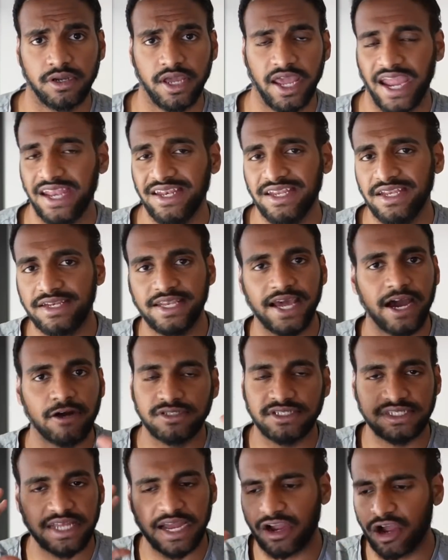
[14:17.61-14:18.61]
Any
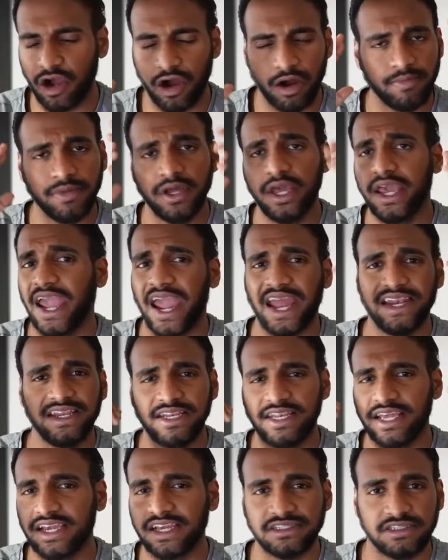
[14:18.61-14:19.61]
doubts that come, any
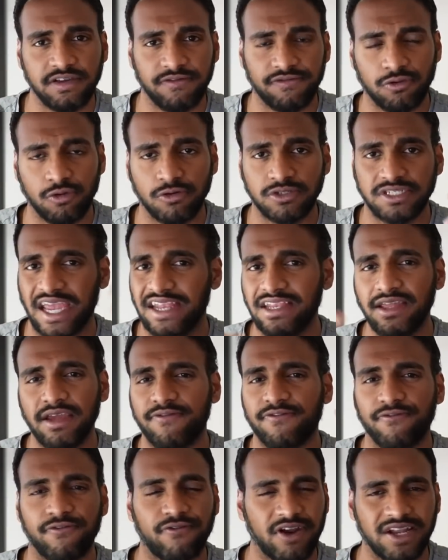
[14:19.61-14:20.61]
negative thoughts, any
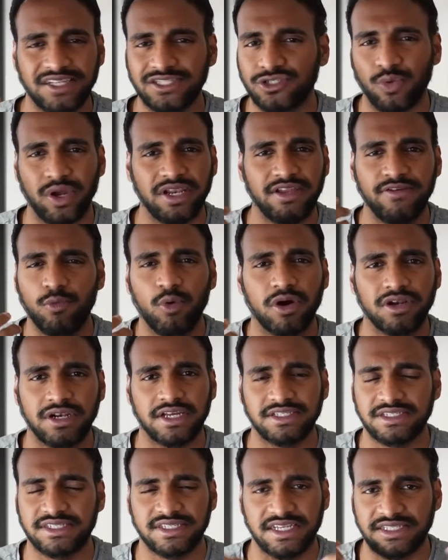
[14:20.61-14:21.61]
friends or anyone
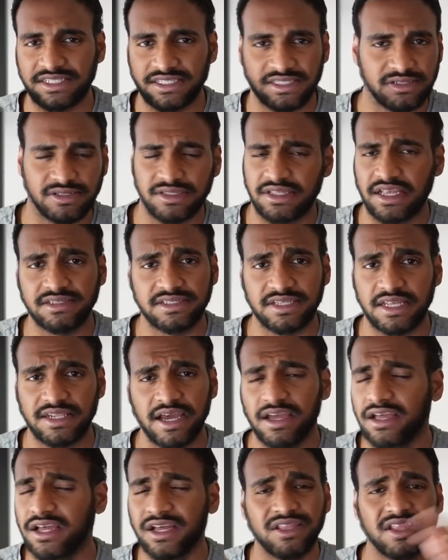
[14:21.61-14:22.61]
that says this and
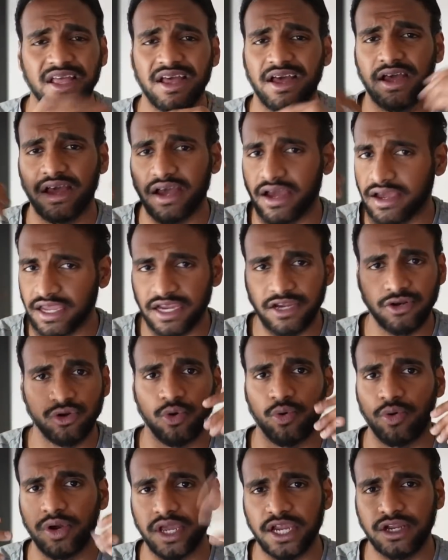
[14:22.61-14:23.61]
that,
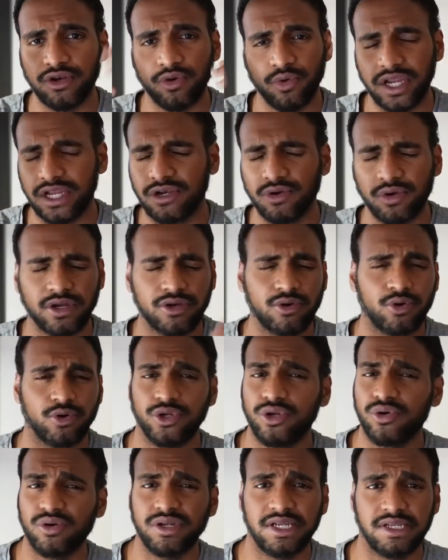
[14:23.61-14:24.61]
ignore. You
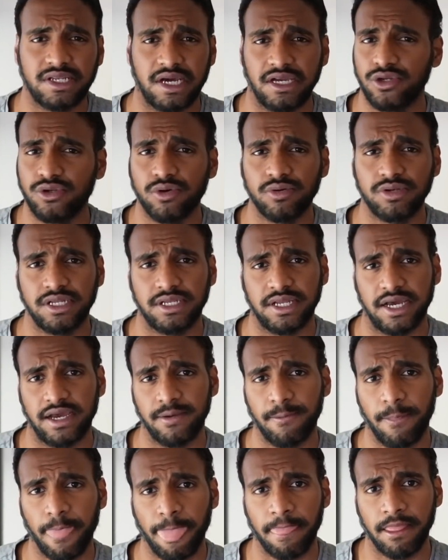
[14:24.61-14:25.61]
don't need
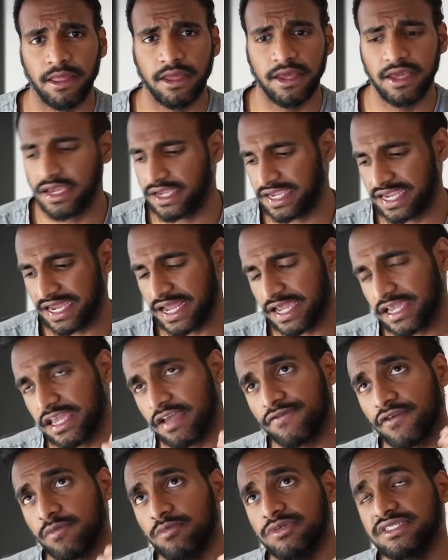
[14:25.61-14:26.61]
that. Can I
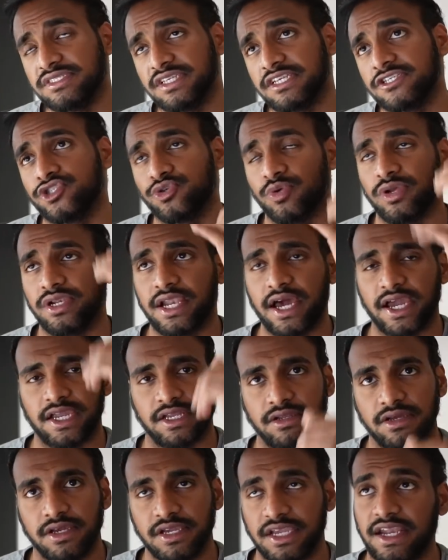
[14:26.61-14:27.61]
get from a 6 to a
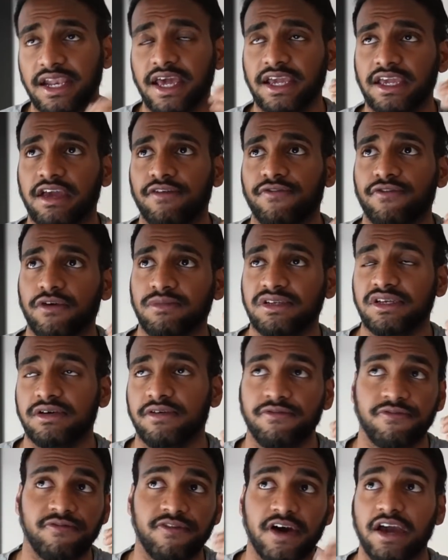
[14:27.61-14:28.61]
9? Can I get from a
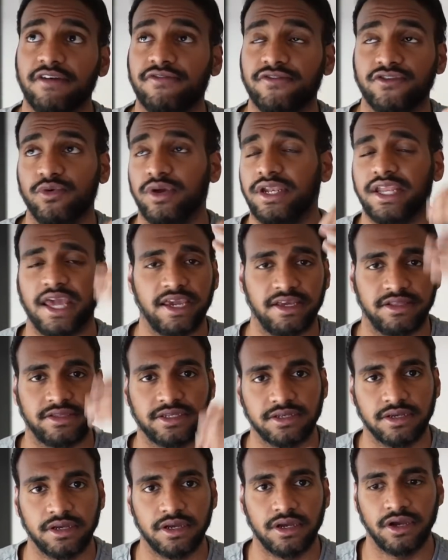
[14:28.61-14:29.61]
5 to an
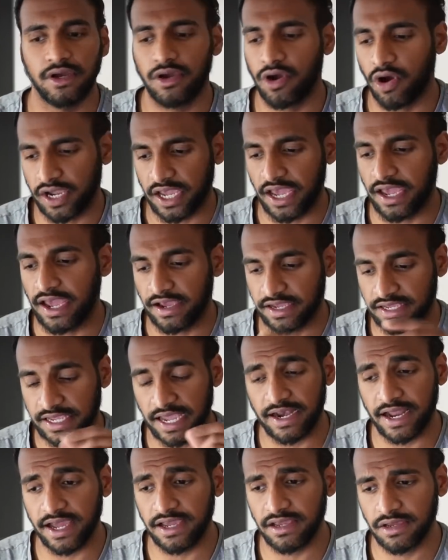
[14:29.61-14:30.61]
8? Okay,
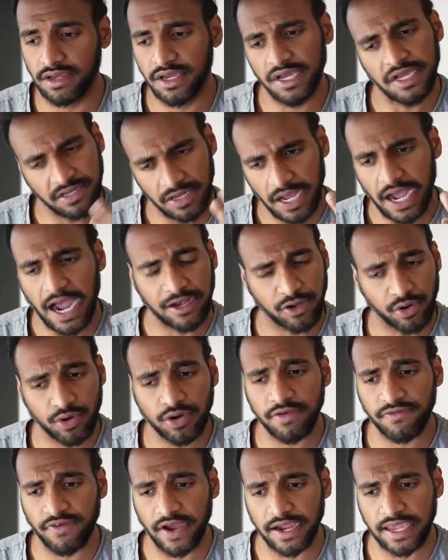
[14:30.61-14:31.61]
can I? I don't know
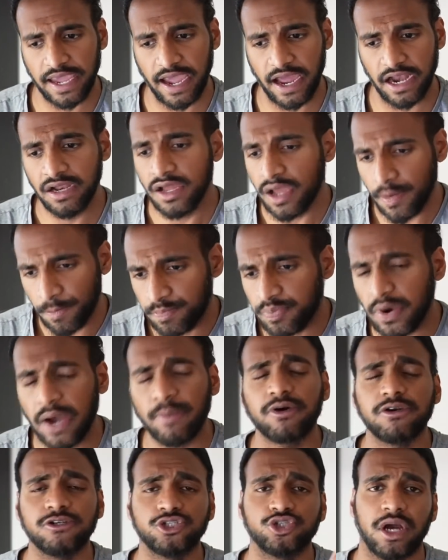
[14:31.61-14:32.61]
if I can, but
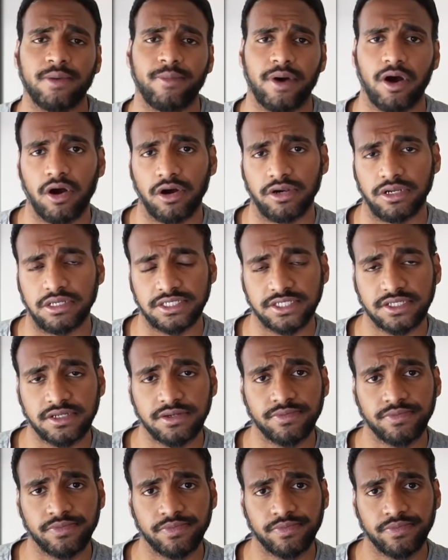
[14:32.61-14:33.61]
I'm going to try my hardest.